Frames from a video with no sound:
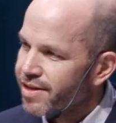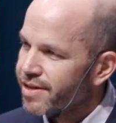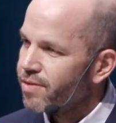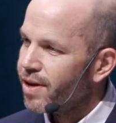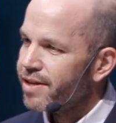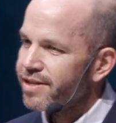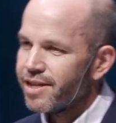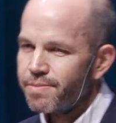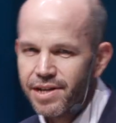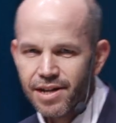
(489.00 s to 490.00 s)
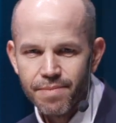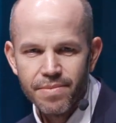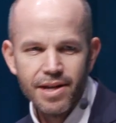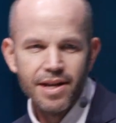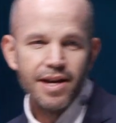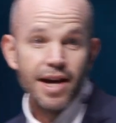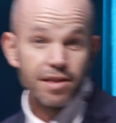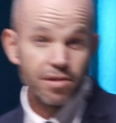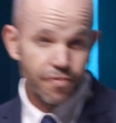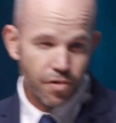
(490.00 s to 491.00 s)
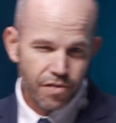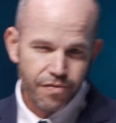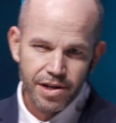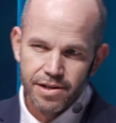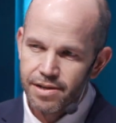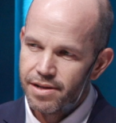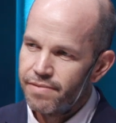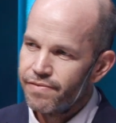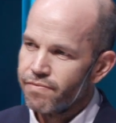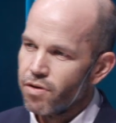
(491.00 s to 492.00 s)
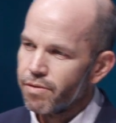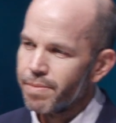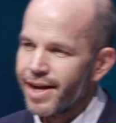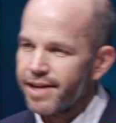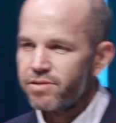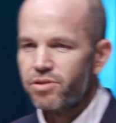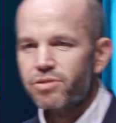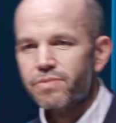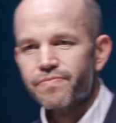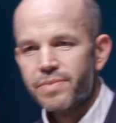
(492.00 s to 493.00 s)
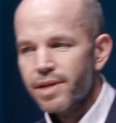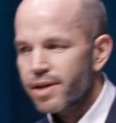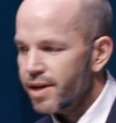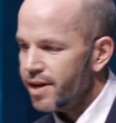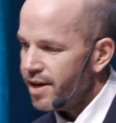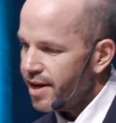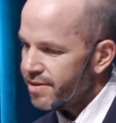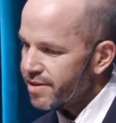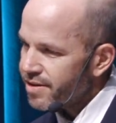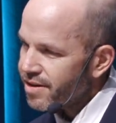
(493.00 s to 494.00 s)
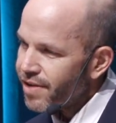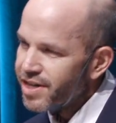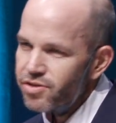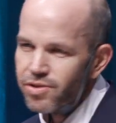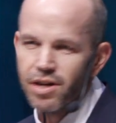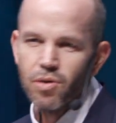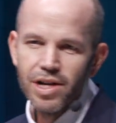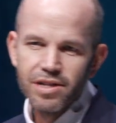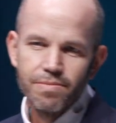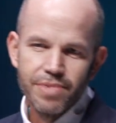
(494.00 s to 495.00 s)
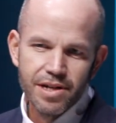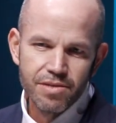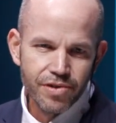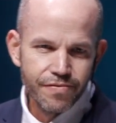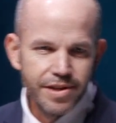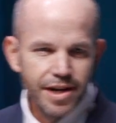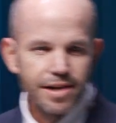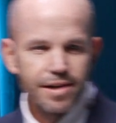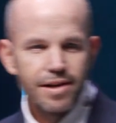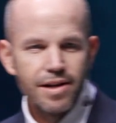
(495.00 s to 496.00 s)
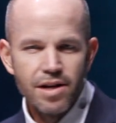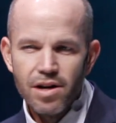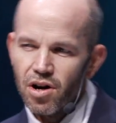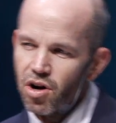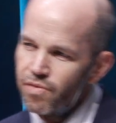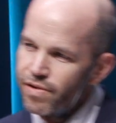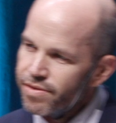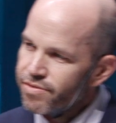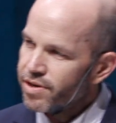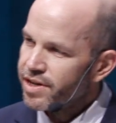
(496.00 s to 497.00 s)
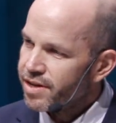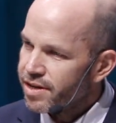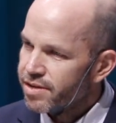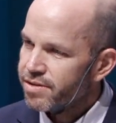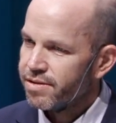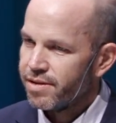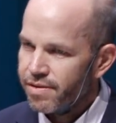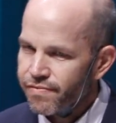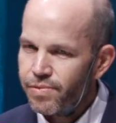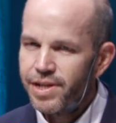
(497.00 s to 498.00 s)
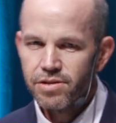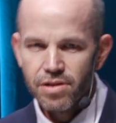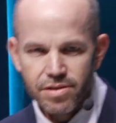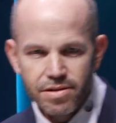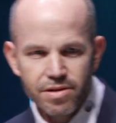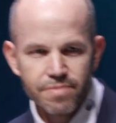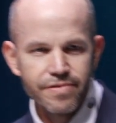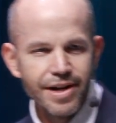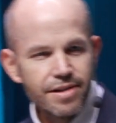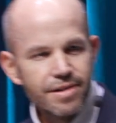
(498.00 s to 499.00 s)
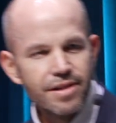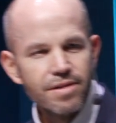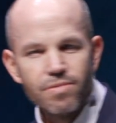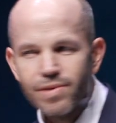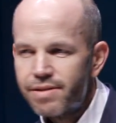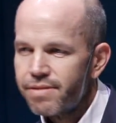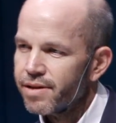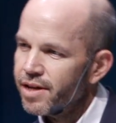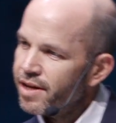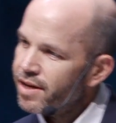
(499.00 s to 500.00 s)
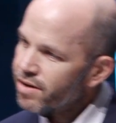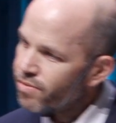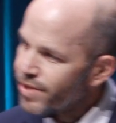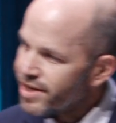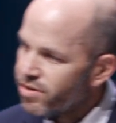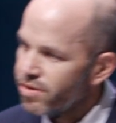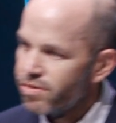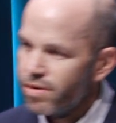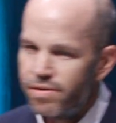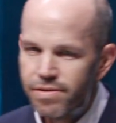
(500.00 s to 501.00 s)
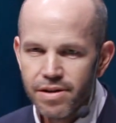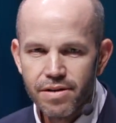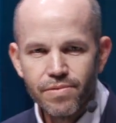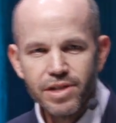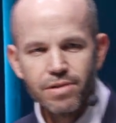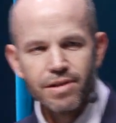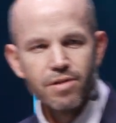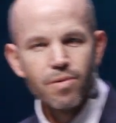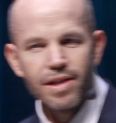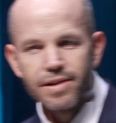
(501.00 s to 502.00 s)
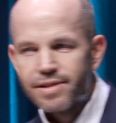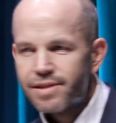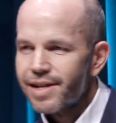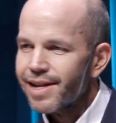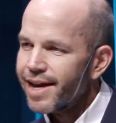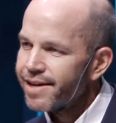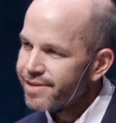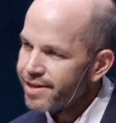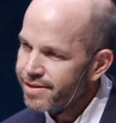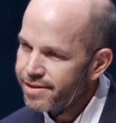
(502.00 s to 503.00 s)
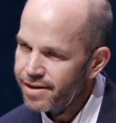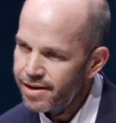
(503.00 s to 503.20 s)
inequalities has become at the forefront of what we've been asked to do. And this is a very interesting question, because we've done over 30 years of research in terms of how to deal with regional growth and regional inequalities. And in essence,